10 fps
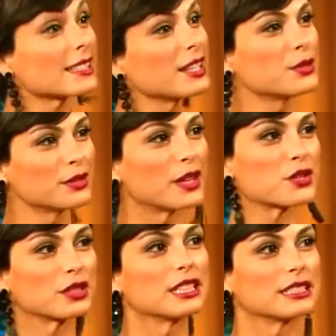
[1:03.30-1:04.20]
I do
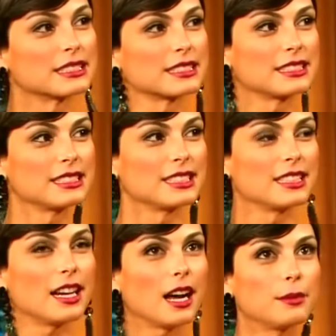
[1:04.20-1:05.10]
eventually. How many?
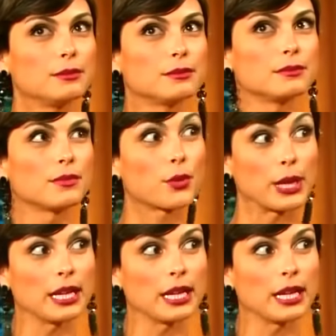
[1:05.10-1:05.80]
Um, three?